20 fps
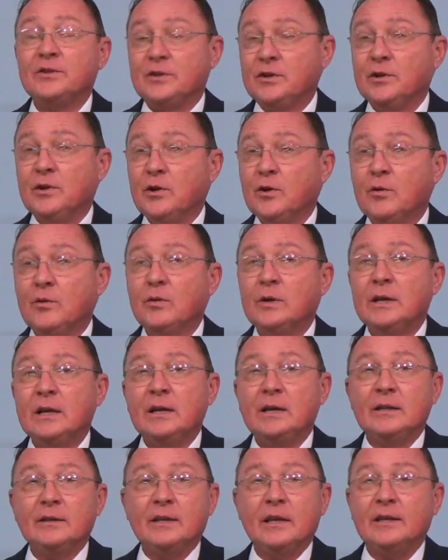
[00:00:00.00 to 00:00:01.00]
to know
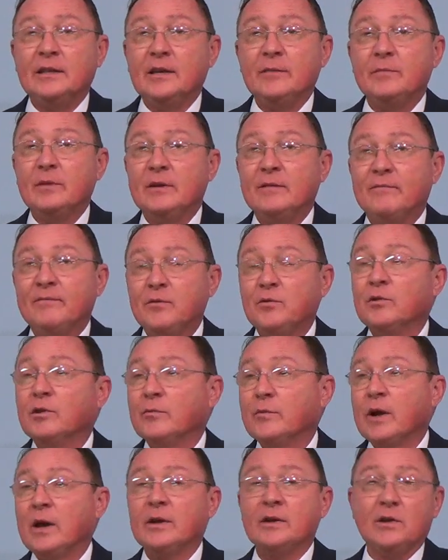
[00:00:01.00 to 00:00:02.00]
that they've been fooling
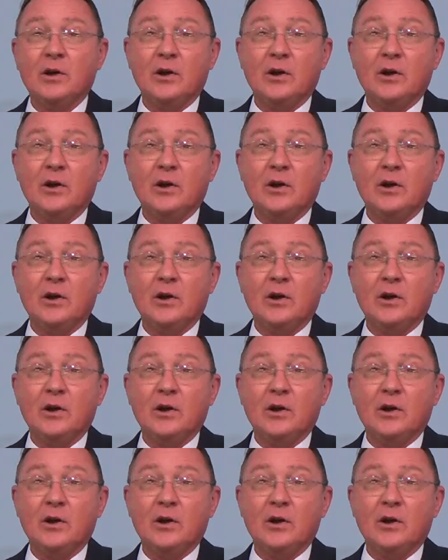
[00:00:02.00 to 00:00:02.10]
around and